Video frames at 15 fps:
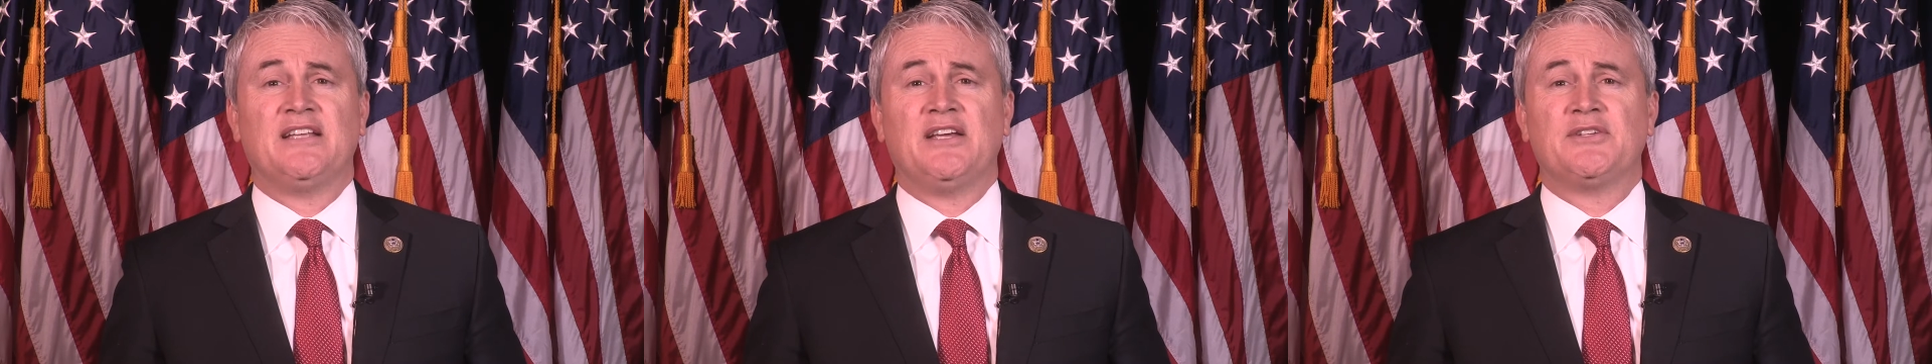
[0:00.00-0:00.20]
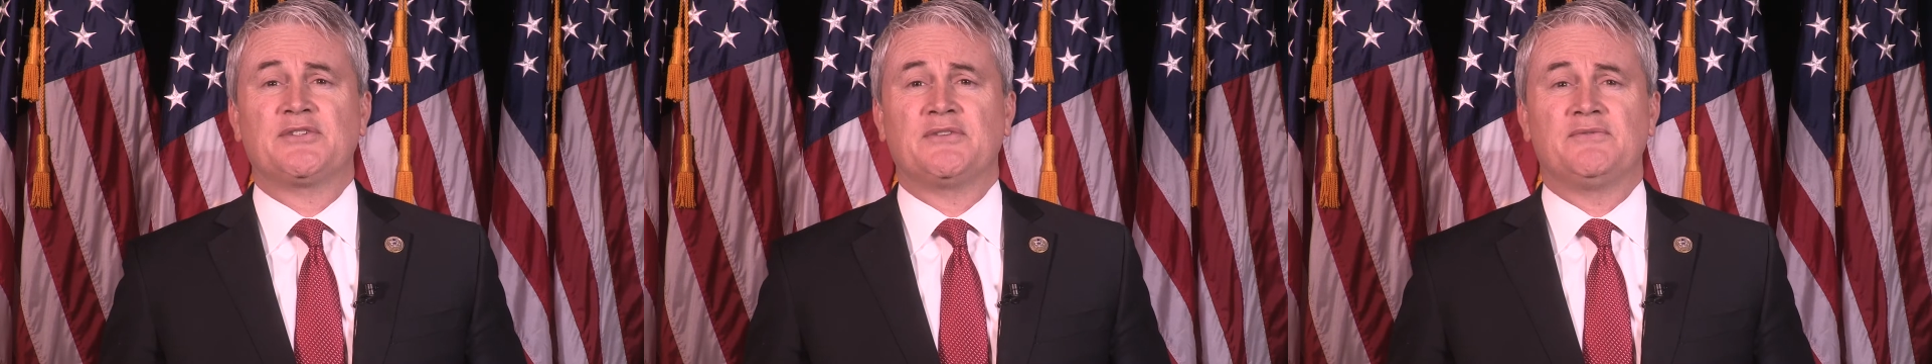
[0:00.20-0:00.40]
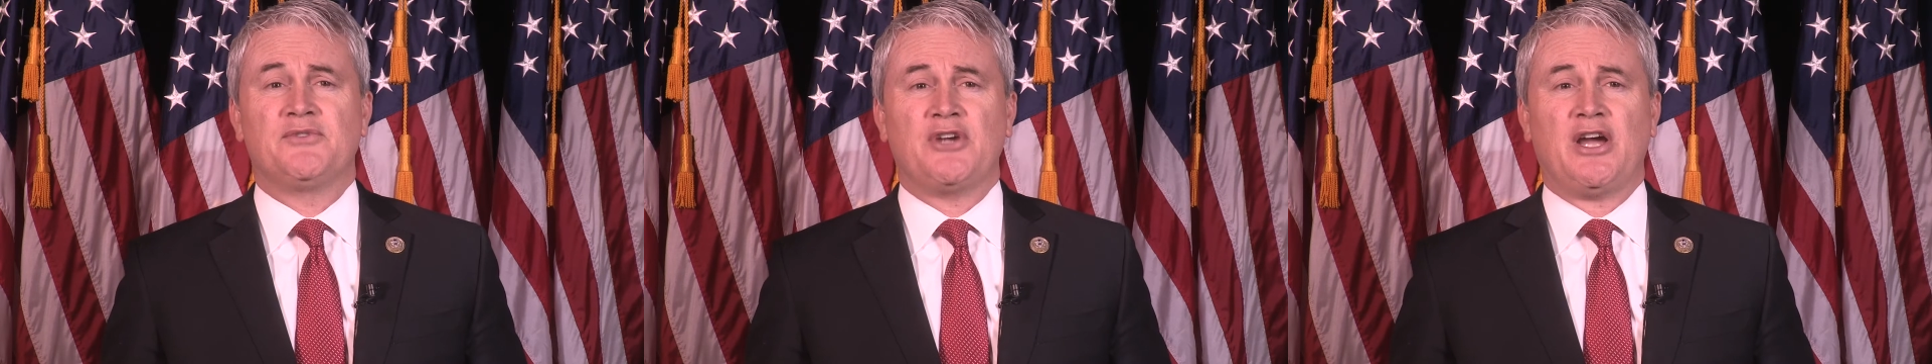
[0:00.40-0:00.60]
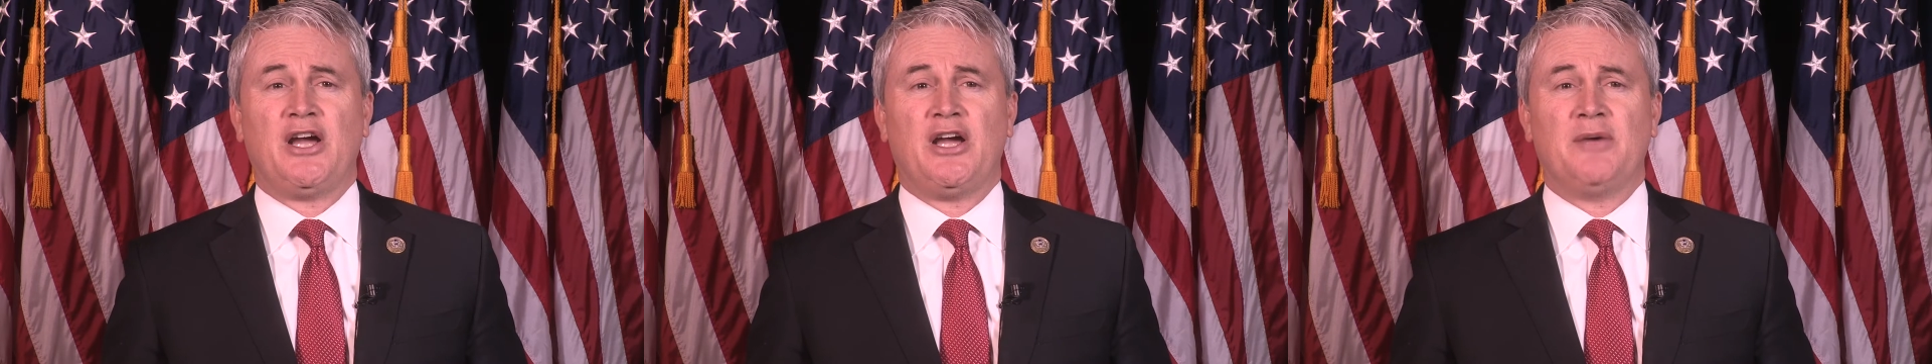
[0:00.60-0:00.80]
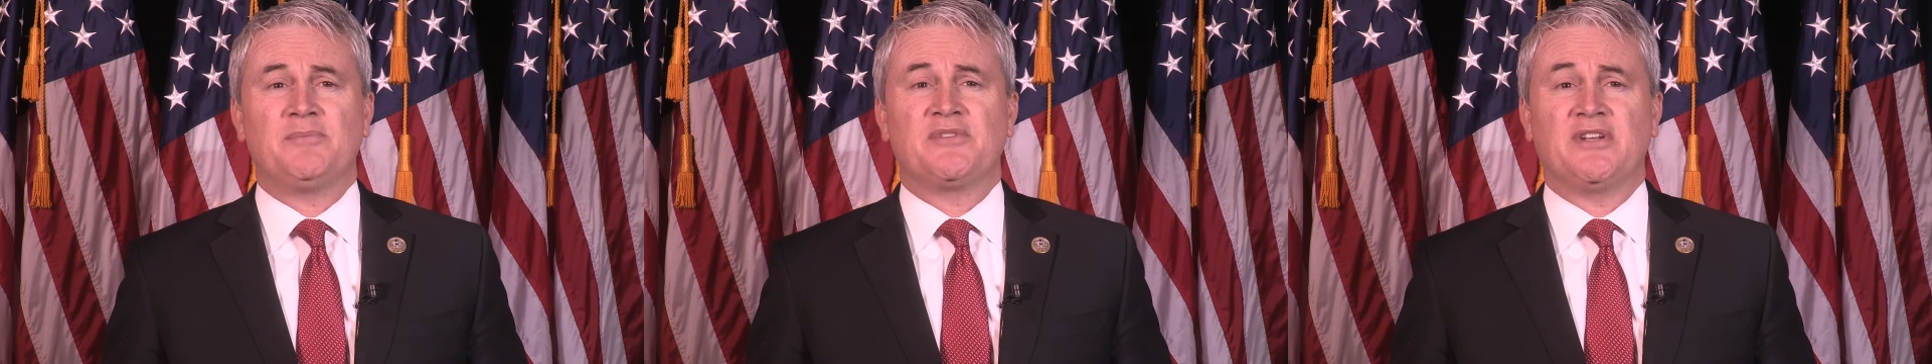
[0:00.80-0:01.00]
loss of
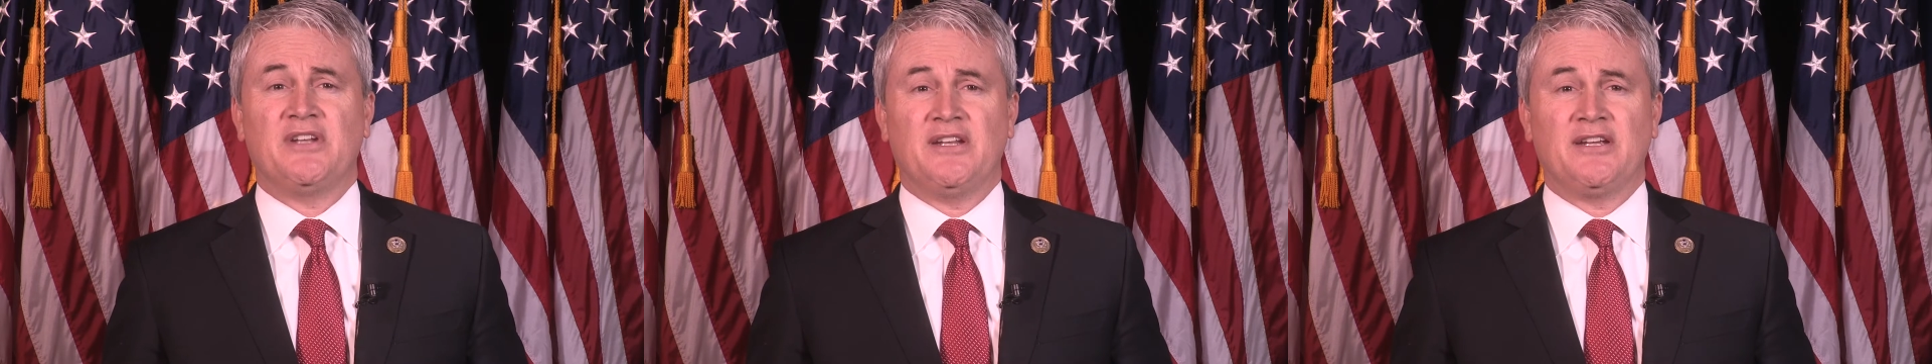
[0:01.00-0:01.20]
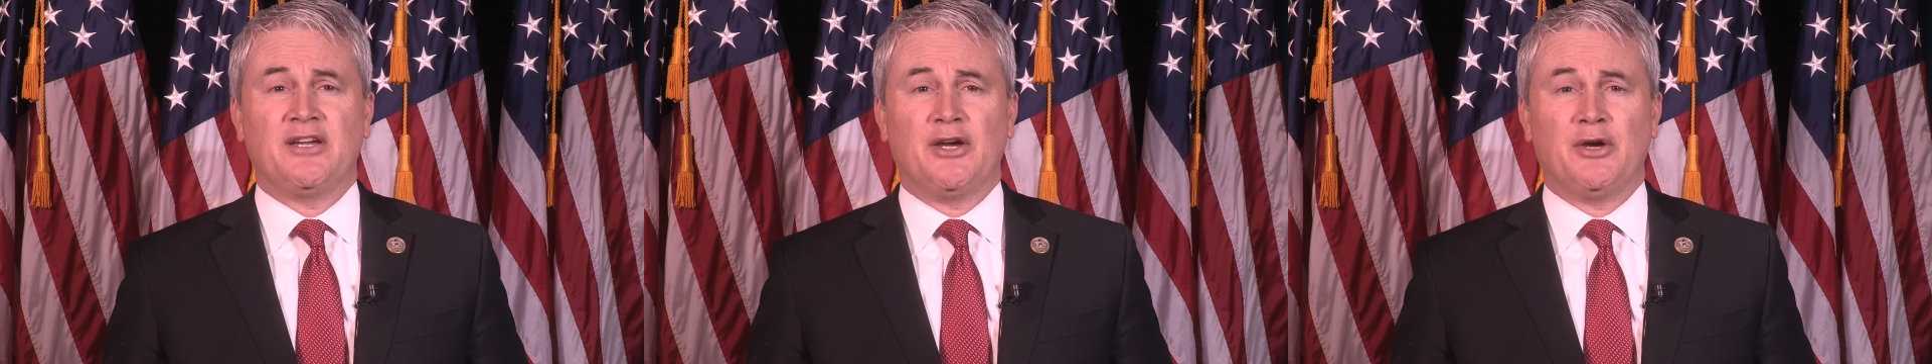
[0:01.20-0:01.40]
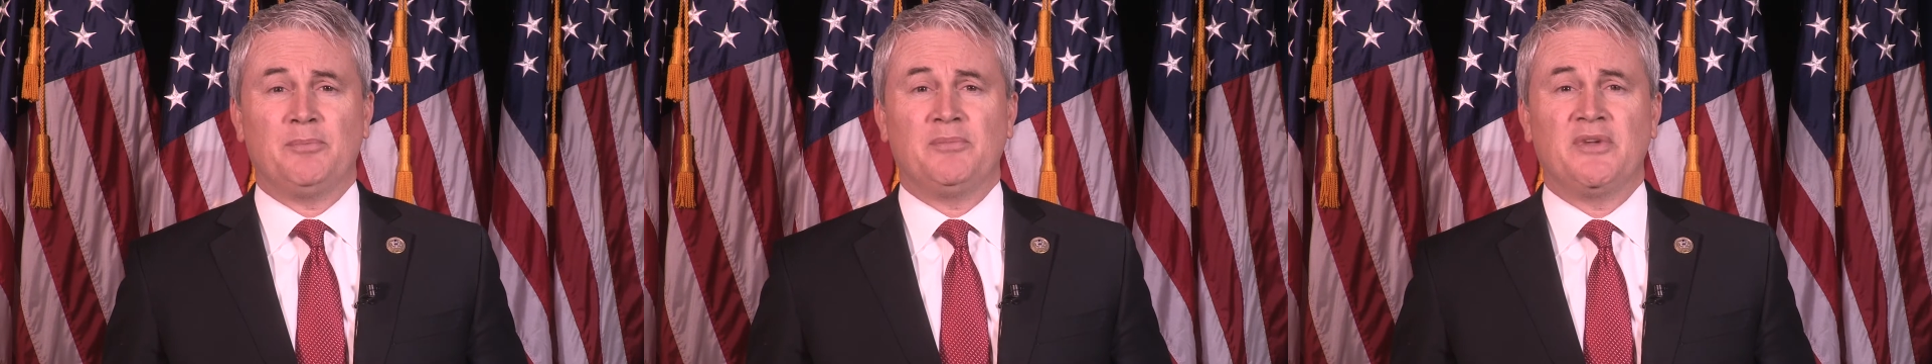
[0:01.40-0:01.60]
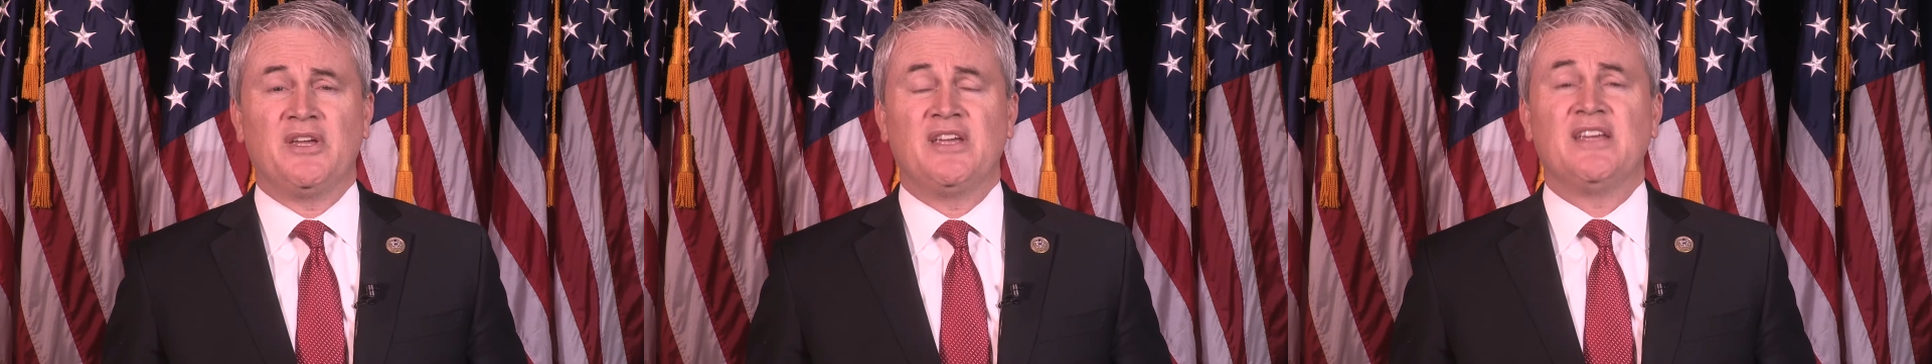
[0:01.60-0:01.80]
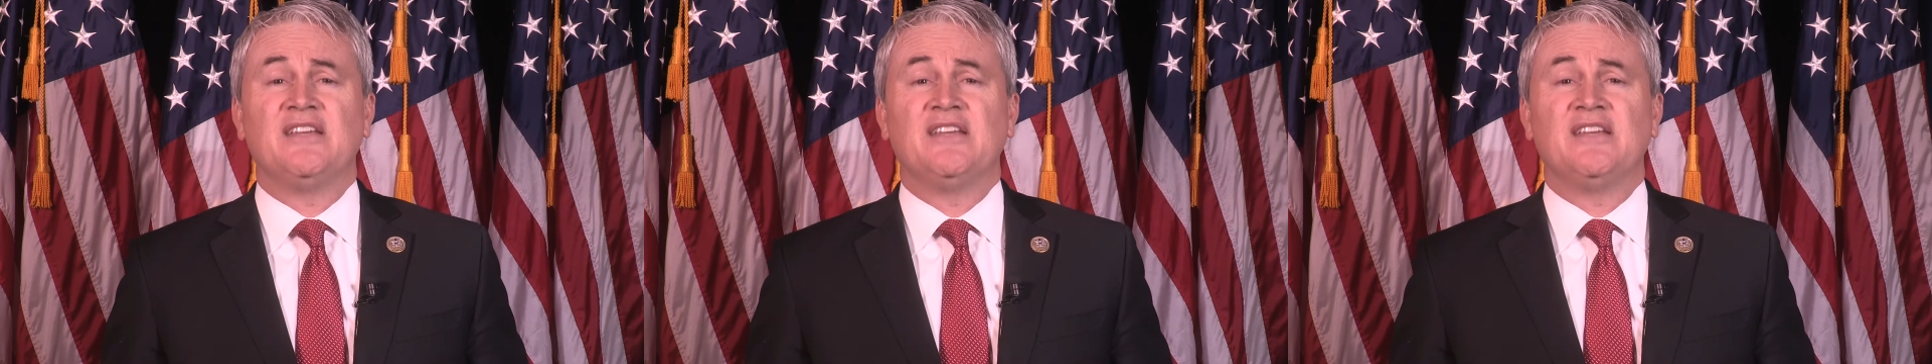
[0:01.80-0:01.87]
jobs and income